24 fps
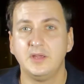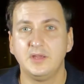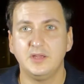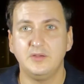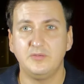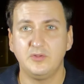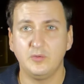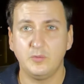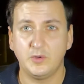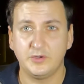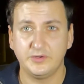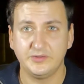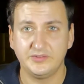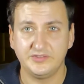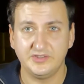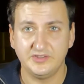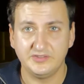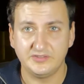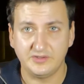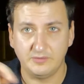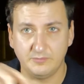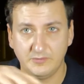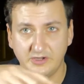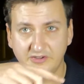If you want to see
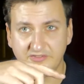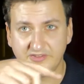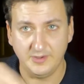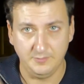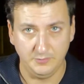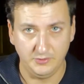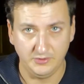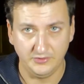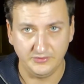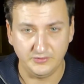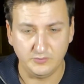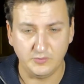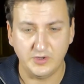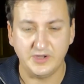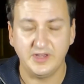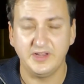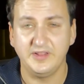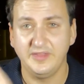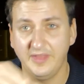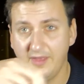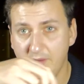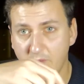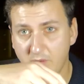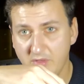some examples of what I
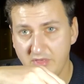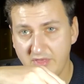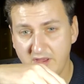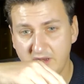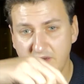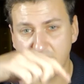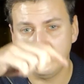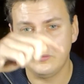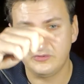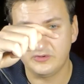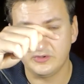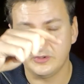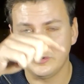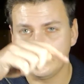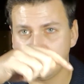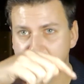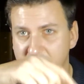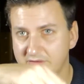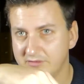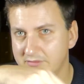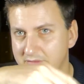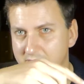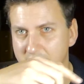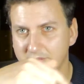did with it,
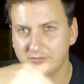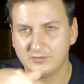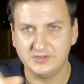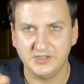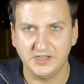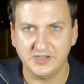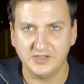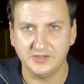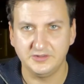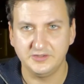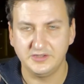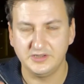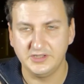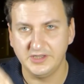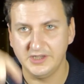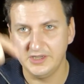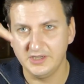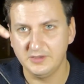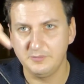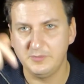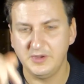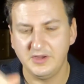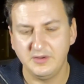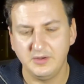just click on the
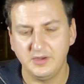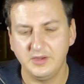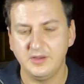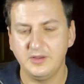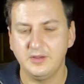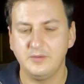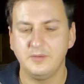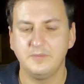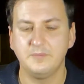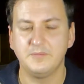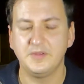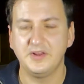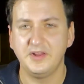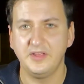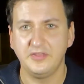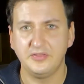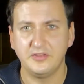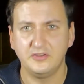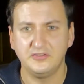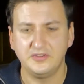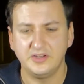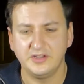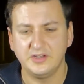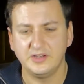link beneath
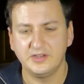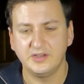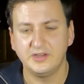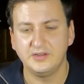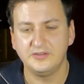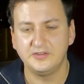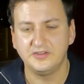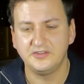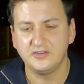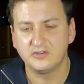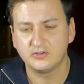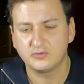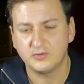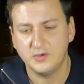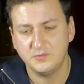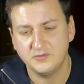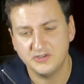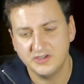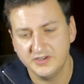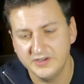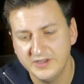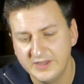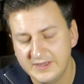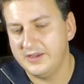in the
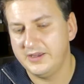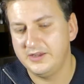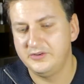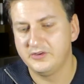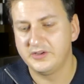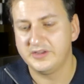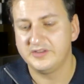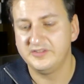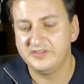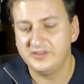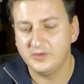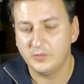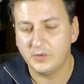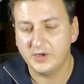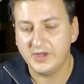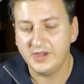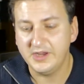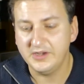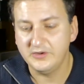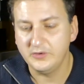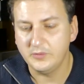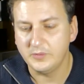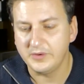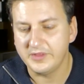description, and you can see what
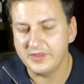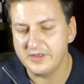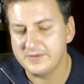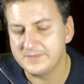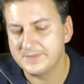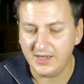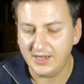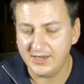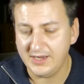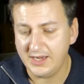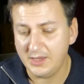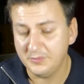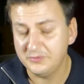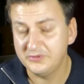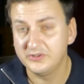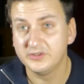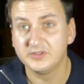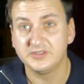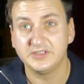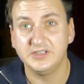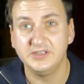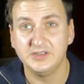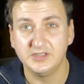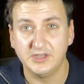I do with it. I
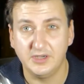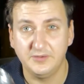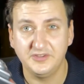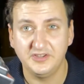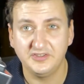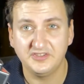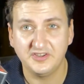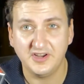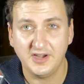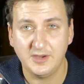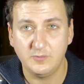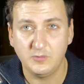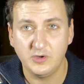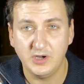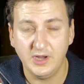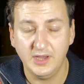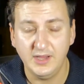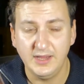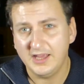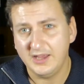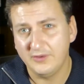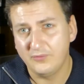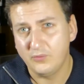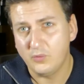absolutely love this
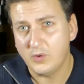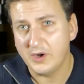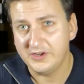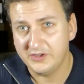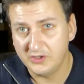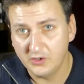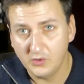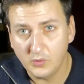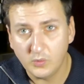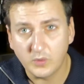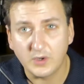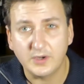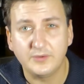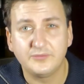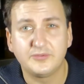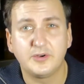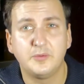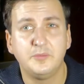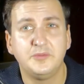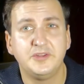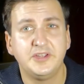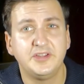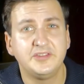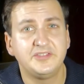camera. If what you want
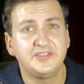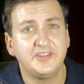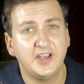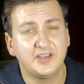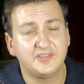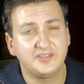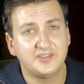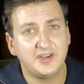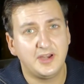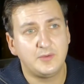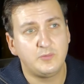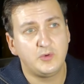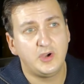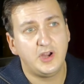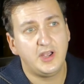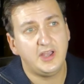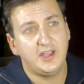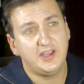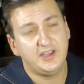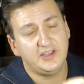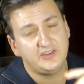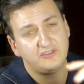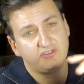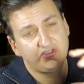from an Instax
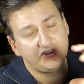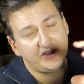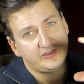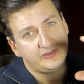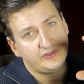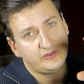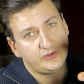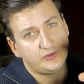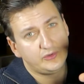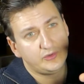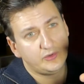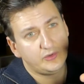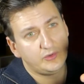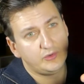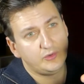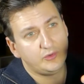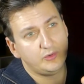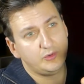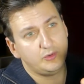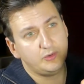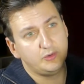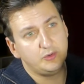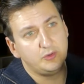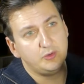camera is just
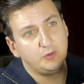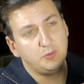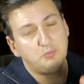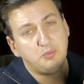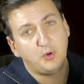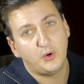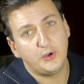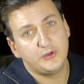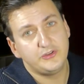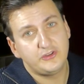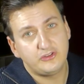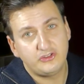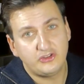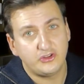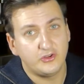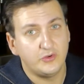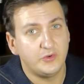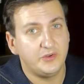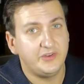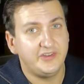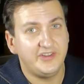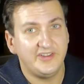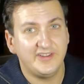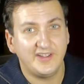to point,
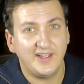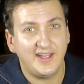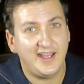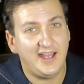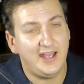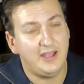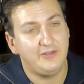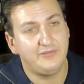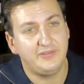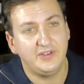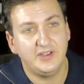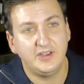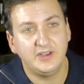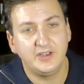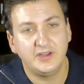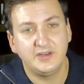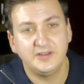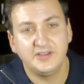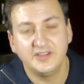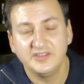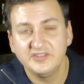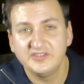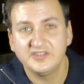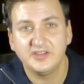shoot, have
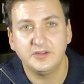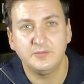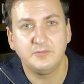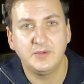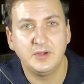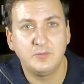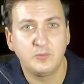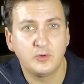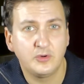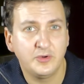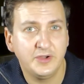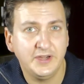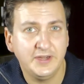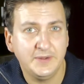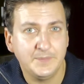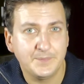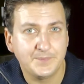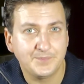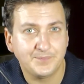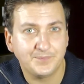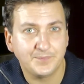an instant memory,